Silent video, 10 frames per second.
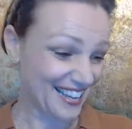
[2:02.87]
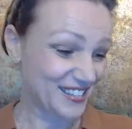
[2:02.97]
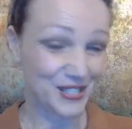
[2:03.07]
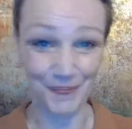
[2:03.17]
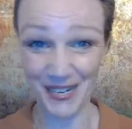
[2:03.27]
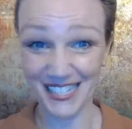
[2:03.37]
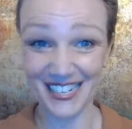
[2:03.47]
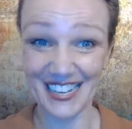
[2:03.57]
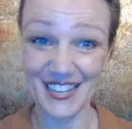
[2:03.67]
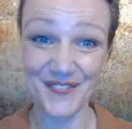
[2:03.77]

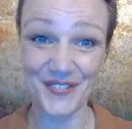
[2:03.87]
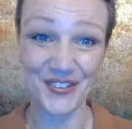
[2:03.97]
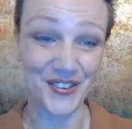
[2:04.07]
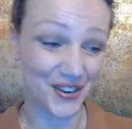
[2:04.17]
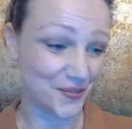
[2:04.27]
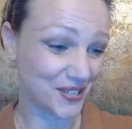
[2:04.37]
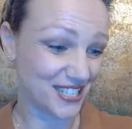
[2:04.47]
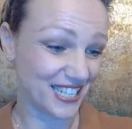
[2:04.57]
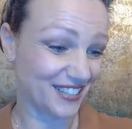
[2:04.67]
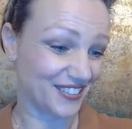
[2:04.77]
Especially if you are
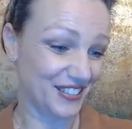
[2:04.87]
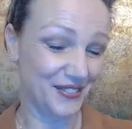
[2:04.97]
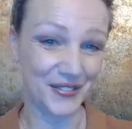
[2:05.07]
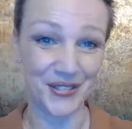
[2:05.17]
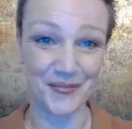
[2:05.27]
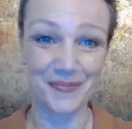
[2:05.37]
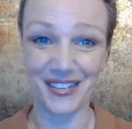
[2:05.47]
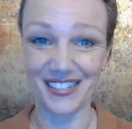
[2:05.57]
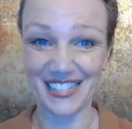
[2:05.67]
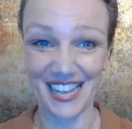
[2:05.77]
watching on YouTube,
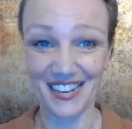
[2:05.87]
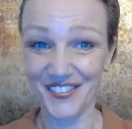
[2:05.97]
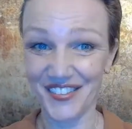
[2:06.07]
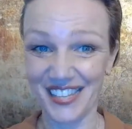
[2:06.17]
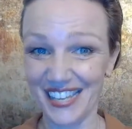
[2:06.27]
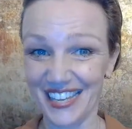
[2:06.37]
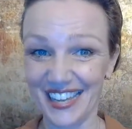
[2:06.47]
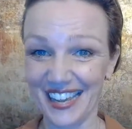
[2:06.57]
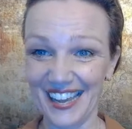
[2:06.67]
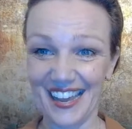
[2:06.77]
because I don't think
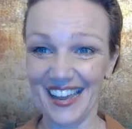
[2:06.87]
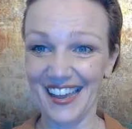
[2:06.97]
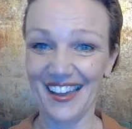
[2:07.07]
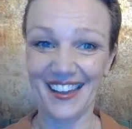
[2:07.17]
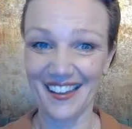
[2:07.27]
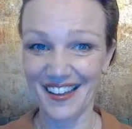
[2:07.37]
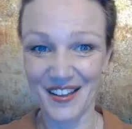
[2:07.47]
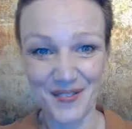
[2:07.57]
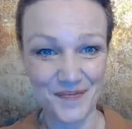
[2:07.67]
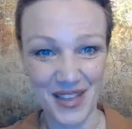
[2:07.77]

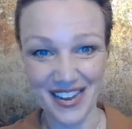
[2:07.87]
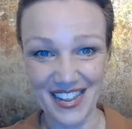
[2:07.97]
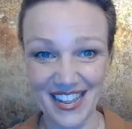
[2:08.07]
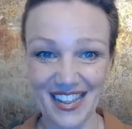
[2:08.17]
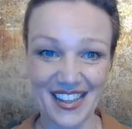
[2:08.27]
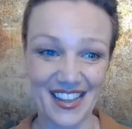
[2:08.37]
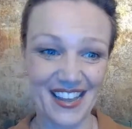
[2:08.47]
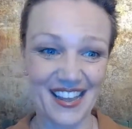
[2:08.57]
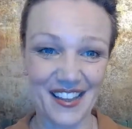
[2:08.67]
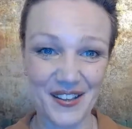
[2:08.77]
many
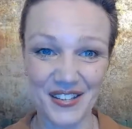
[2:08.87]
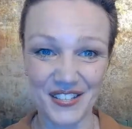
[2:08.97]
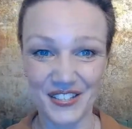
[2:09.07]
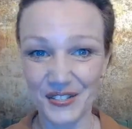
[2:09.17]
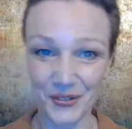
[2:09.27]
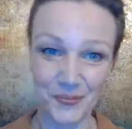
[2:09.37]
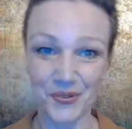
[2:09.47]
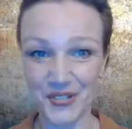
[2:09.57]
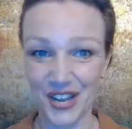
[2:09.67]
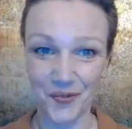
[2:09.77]

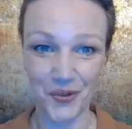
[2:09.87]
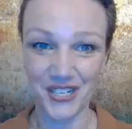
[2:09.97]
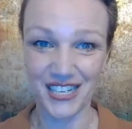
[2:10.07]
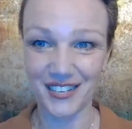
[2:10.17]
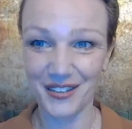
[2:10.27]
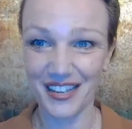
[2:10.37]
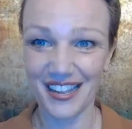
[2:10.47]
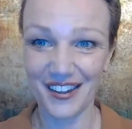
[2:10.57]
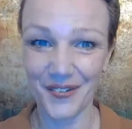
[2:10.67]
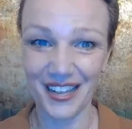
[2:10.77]
YouTubers are watching
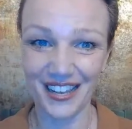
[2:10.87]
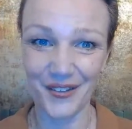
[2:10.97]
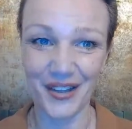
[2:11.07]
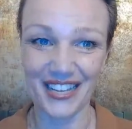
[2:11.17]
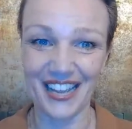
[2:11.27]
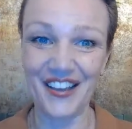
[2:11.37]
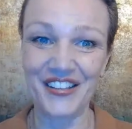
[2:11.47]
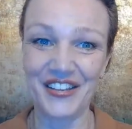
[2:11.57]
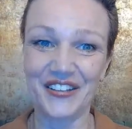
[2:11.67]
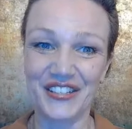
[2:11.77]
Ride Like Viking
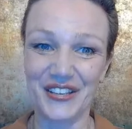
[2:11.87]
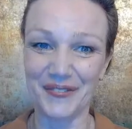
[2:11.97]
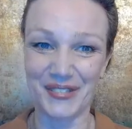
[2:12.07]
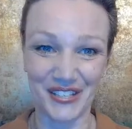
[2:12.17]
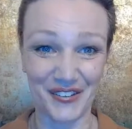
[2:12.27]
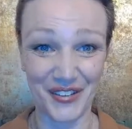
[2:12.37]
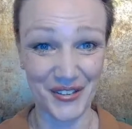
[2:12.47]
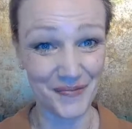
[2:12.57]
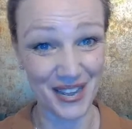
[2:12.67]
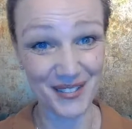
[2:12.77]
on YouTube, so
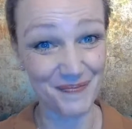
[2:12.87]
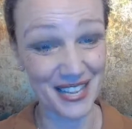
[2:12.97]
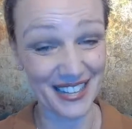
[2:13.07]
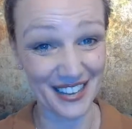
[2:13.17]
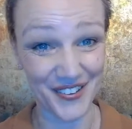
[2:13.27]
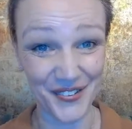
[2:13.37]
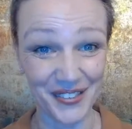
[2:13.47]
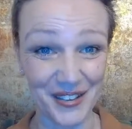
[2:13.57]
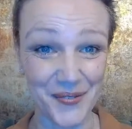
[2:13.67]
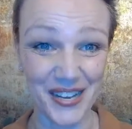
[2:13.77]
you might be the
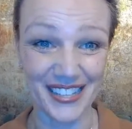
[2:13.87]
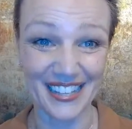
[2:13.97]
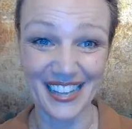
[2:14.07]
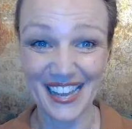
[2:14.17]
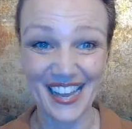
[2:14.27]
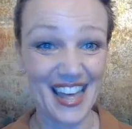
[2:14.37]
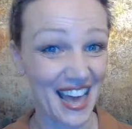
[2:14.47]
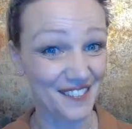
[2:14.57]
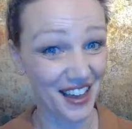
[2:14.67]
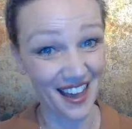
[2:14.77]
only one. I
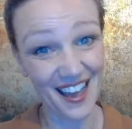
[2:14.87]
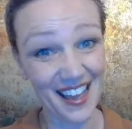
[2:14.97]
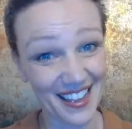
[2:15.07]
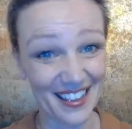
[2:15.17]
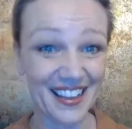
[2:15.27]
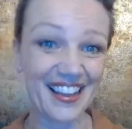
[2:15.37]
have a high